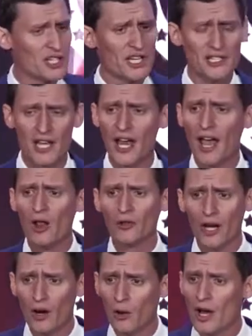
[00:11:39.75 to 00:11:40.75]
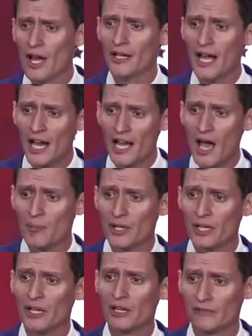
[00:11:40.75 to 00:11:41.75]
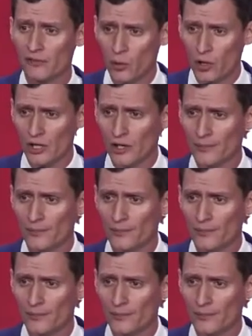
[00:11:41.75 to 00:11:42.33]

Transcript: He said, hell no, not happening in Florida.